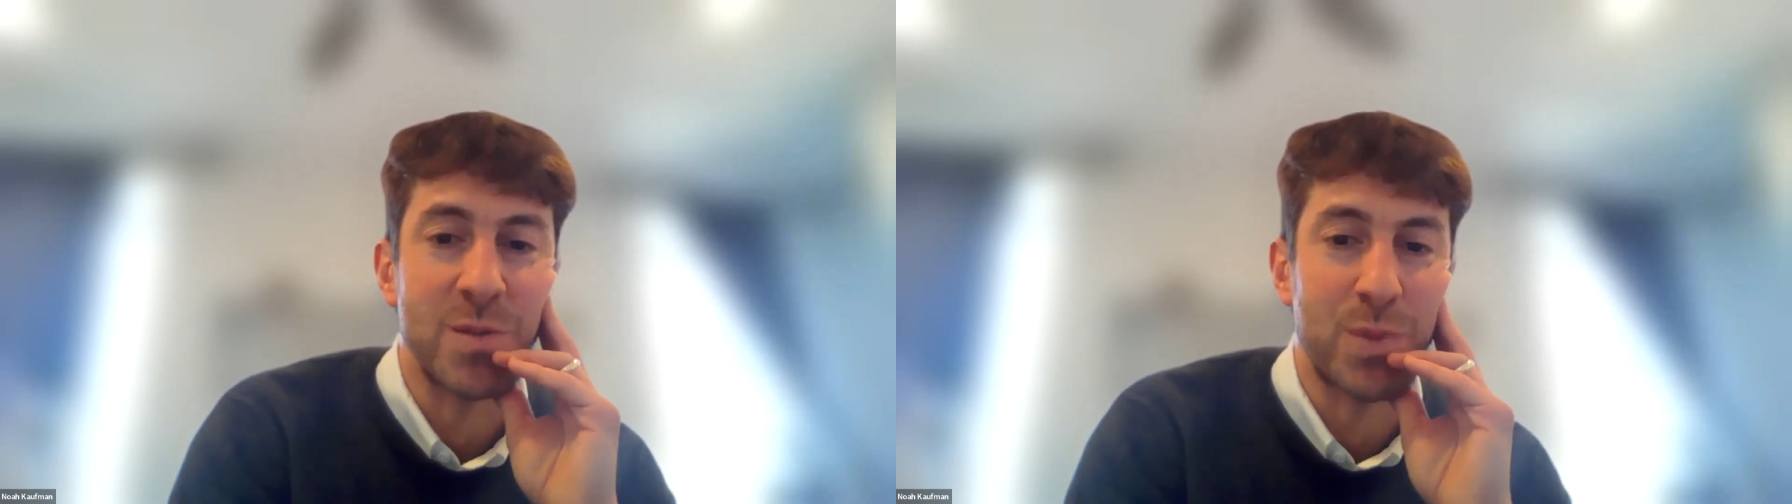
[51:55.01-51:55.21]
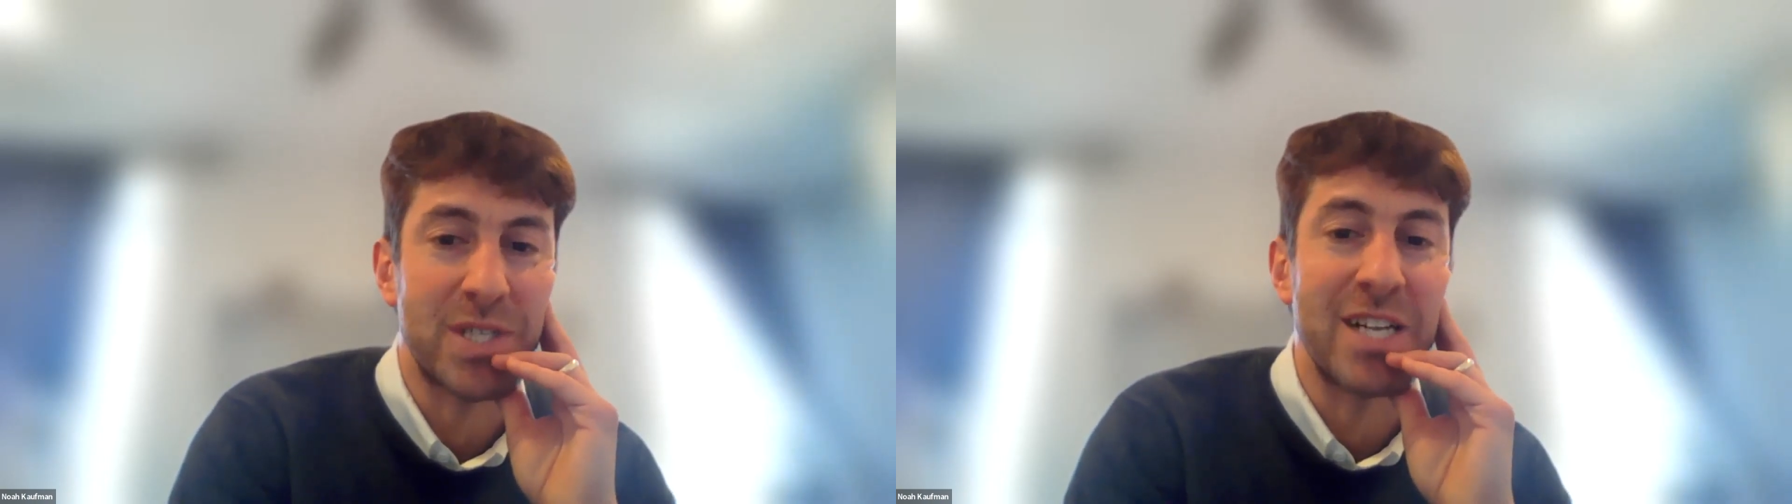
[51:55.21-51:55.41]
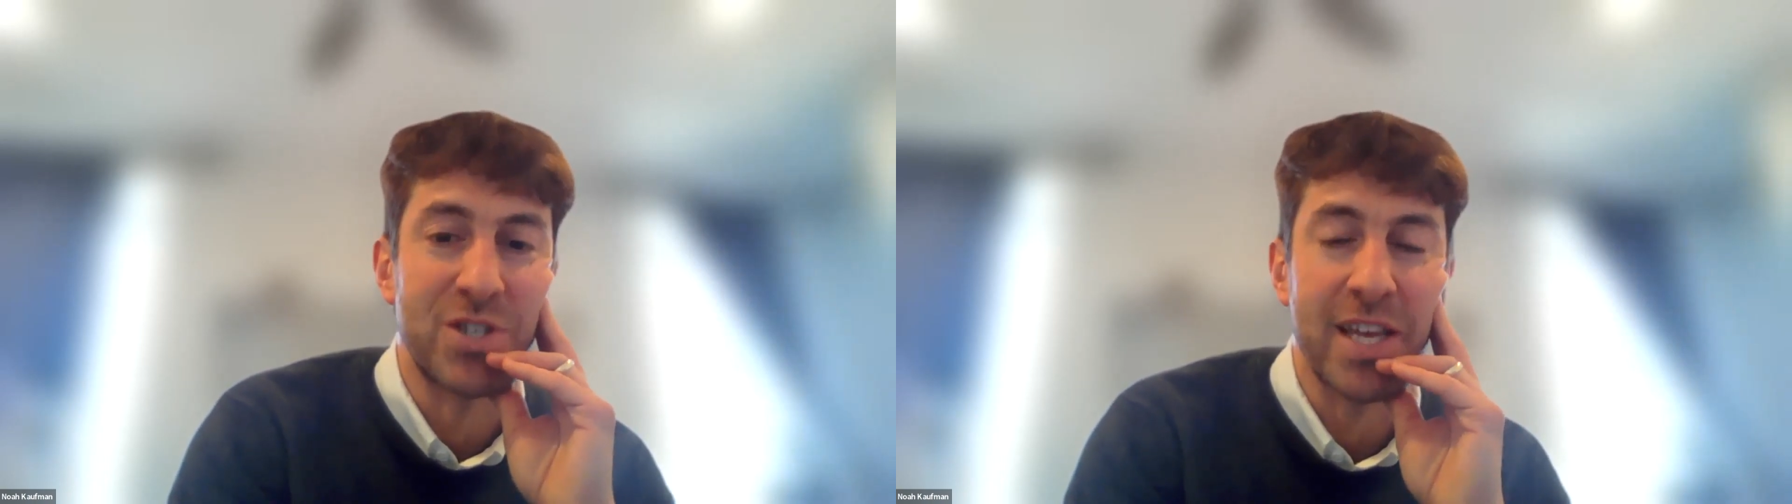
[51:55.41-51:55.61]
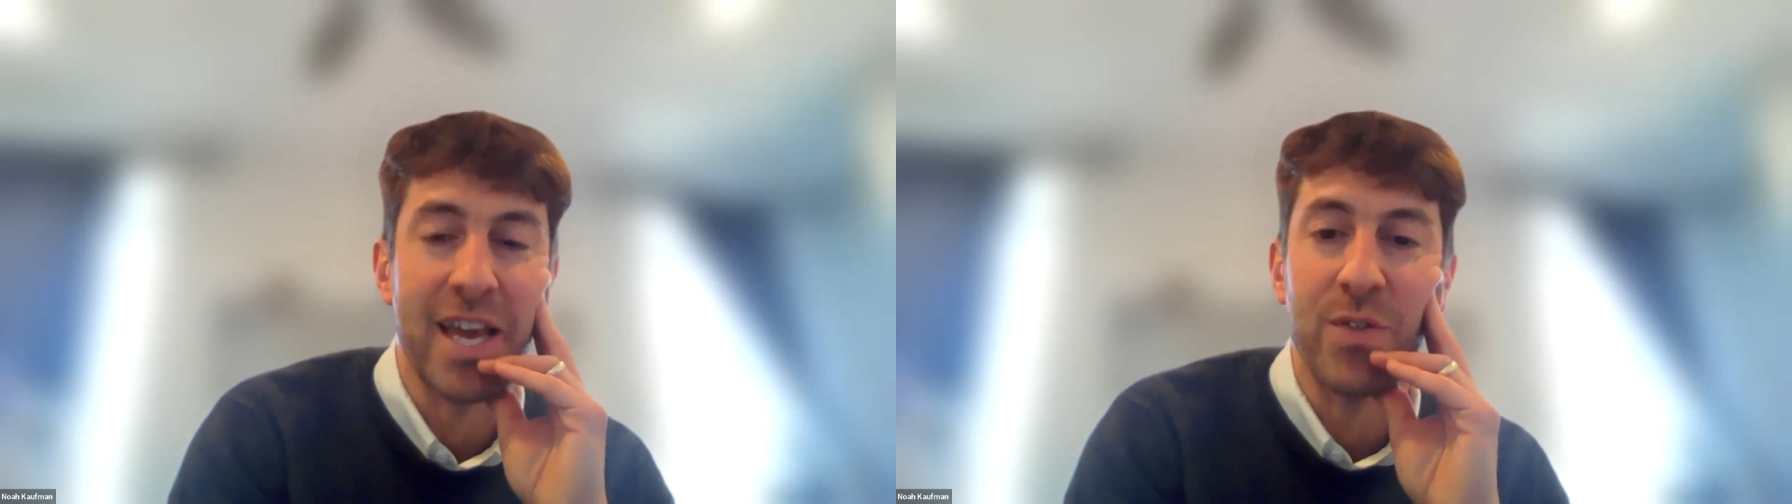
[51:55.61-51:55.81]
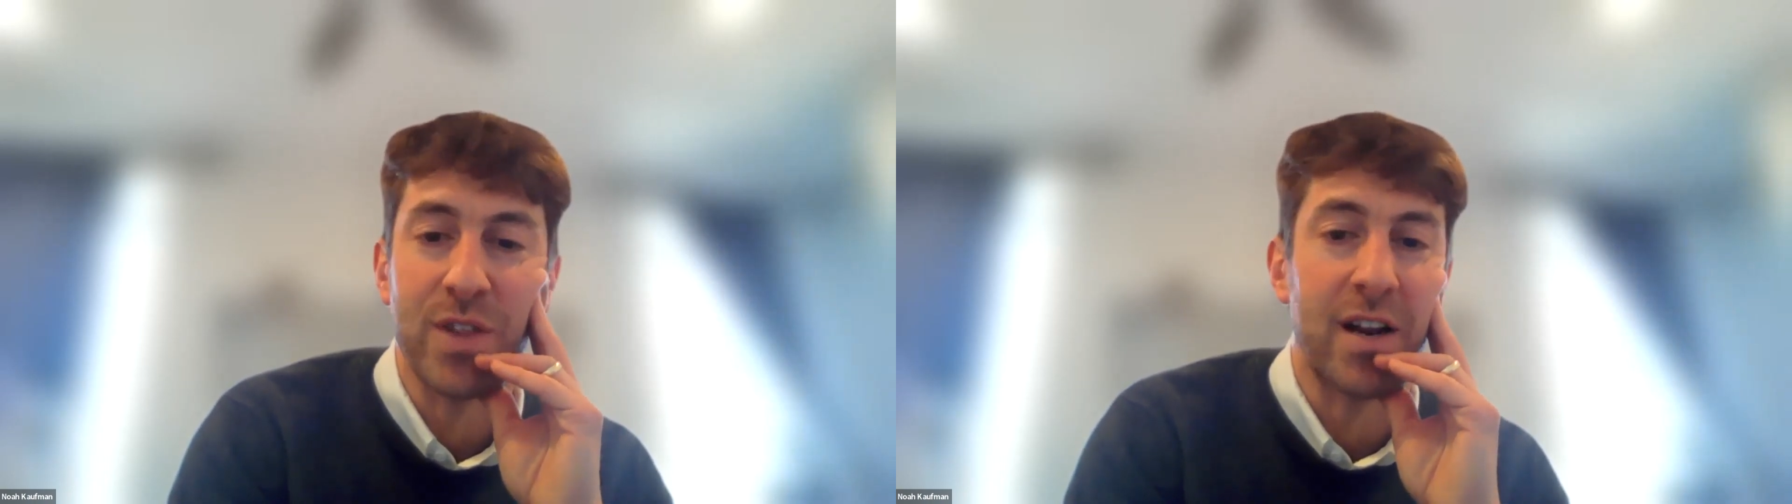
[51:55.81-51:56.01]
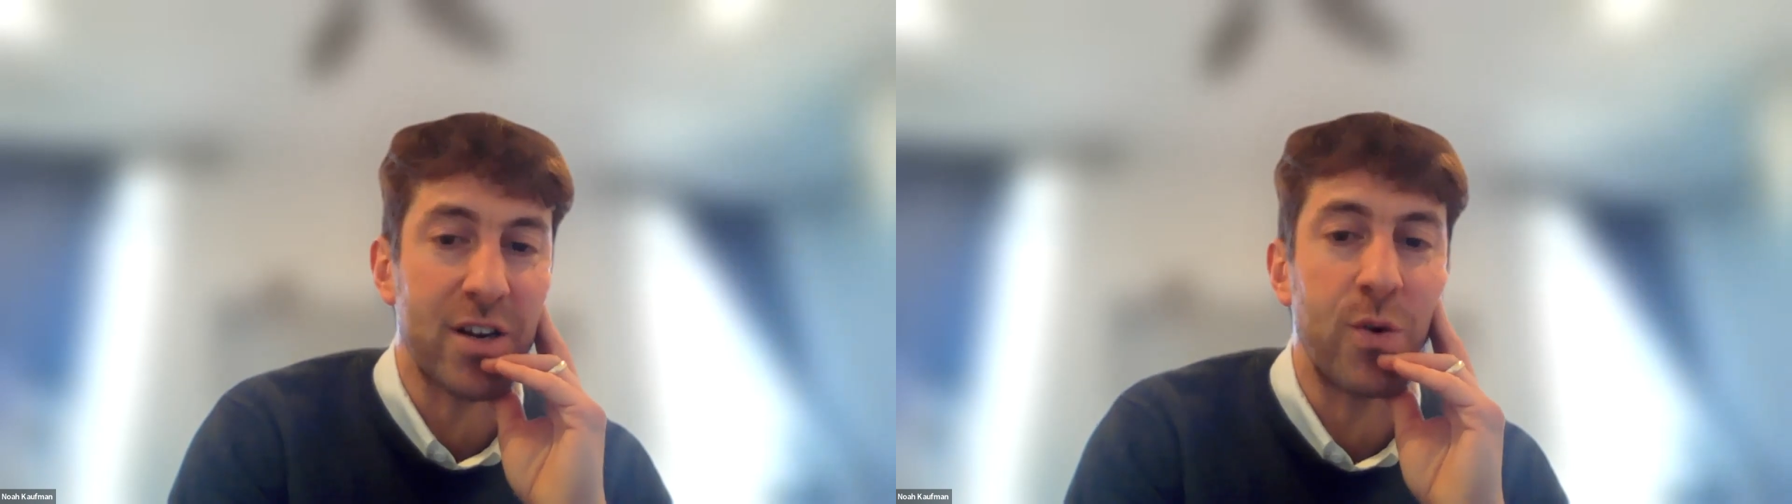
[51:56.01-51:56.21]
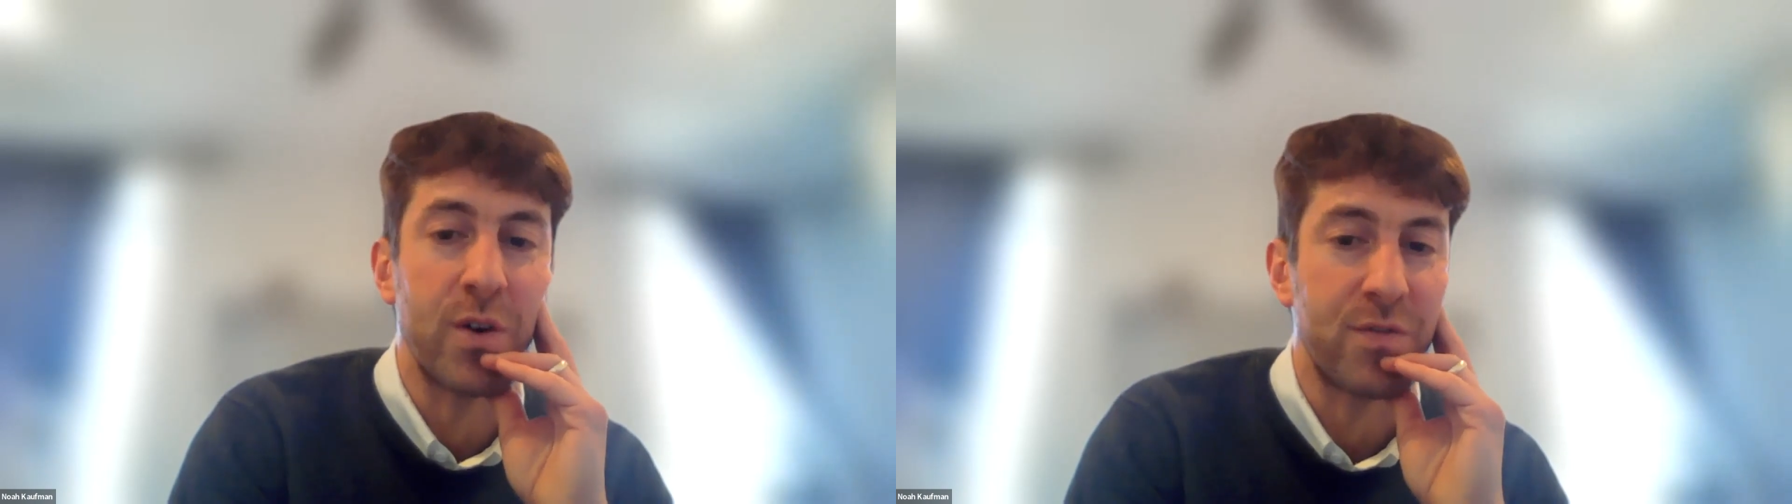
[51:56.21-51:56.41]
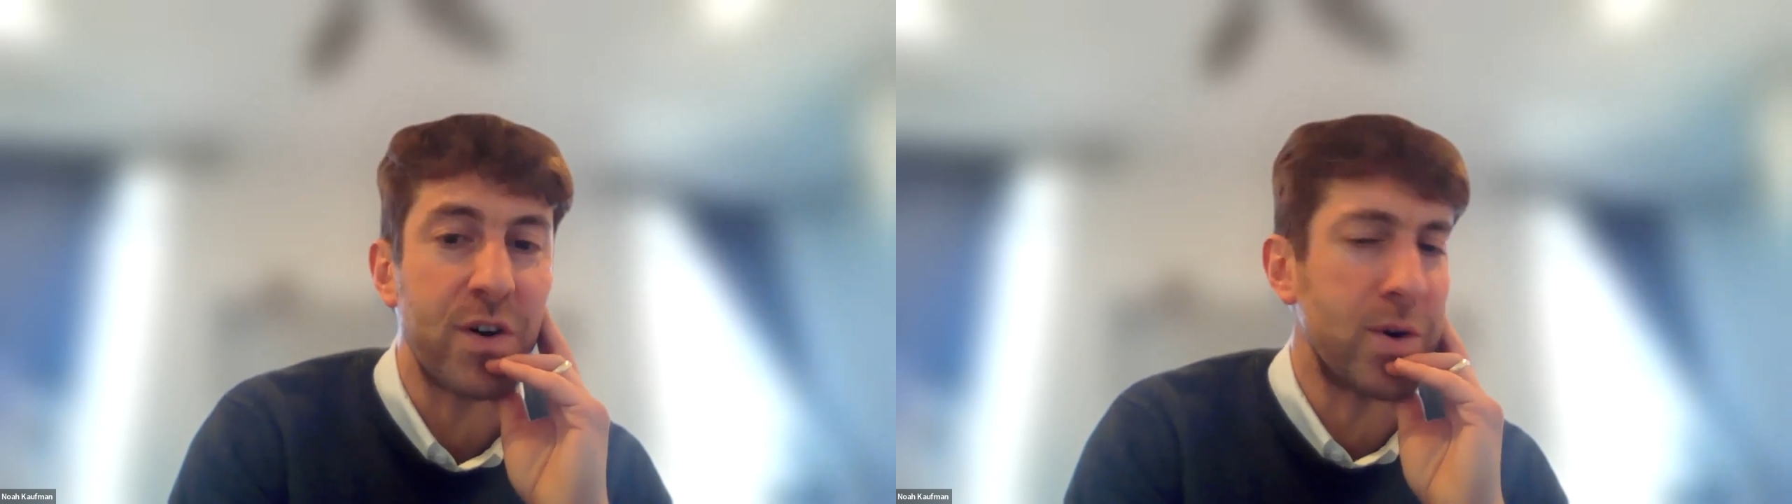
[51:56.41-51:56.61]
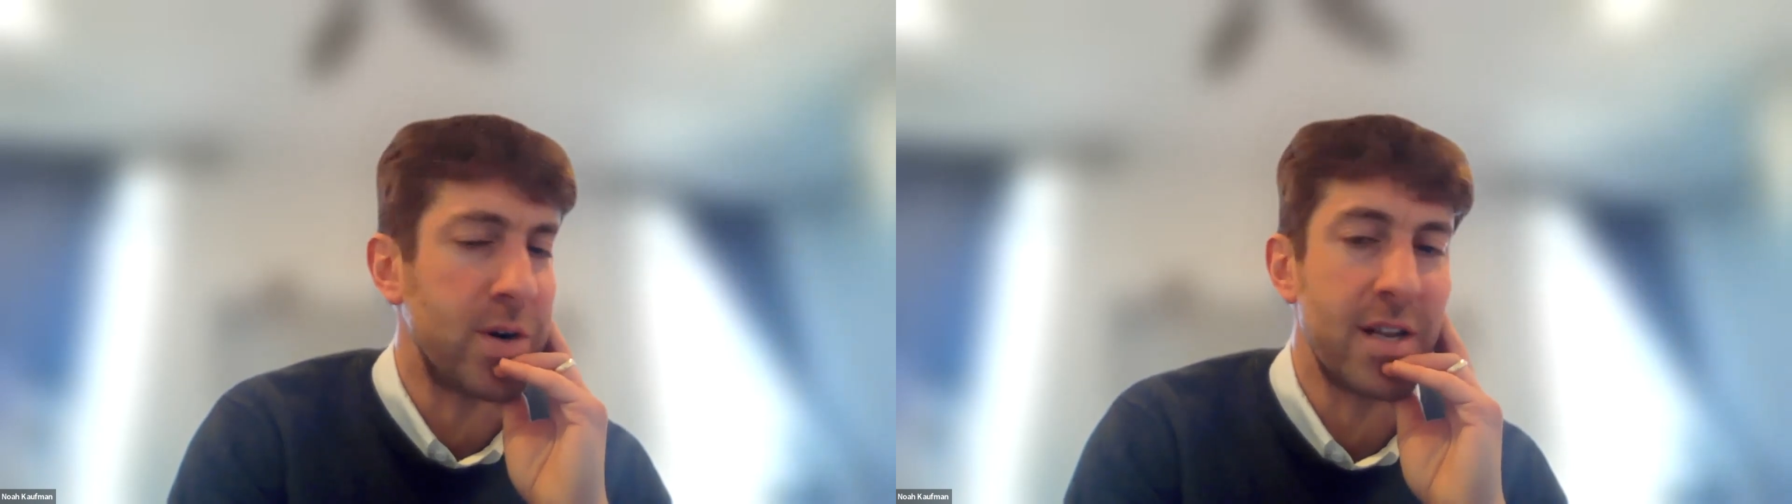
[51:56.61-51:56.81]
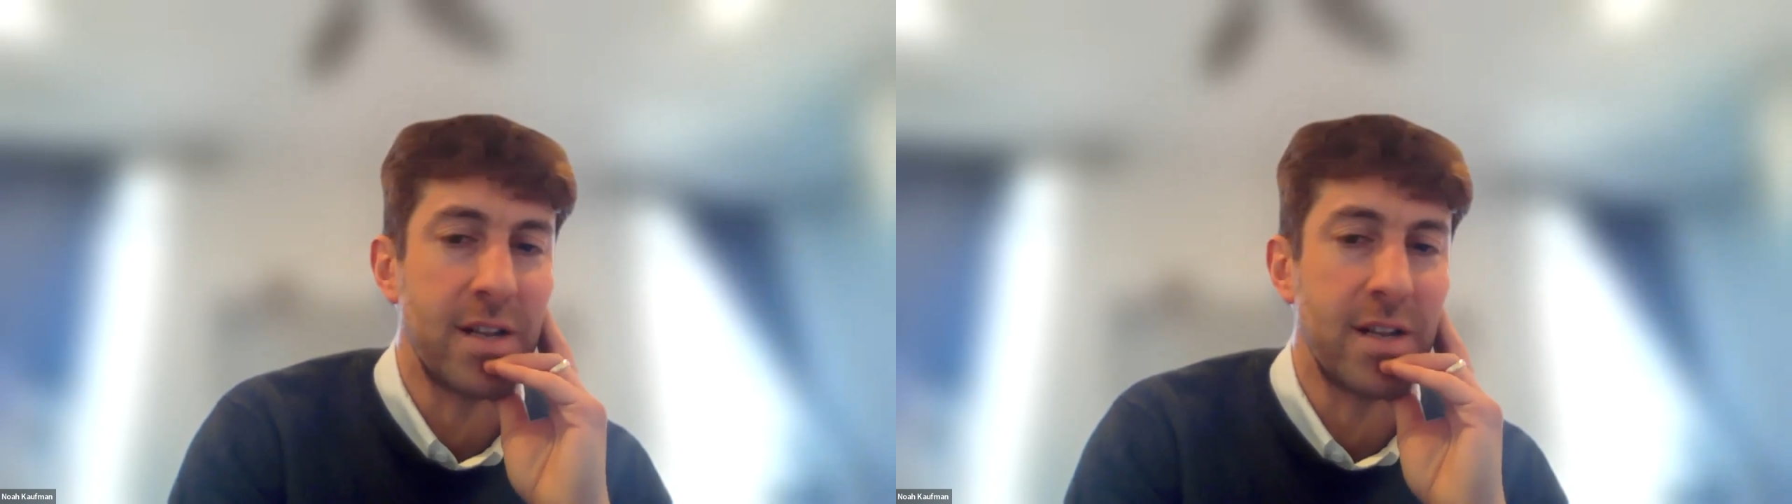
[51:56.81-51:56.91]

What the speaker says: potentially out there going forward,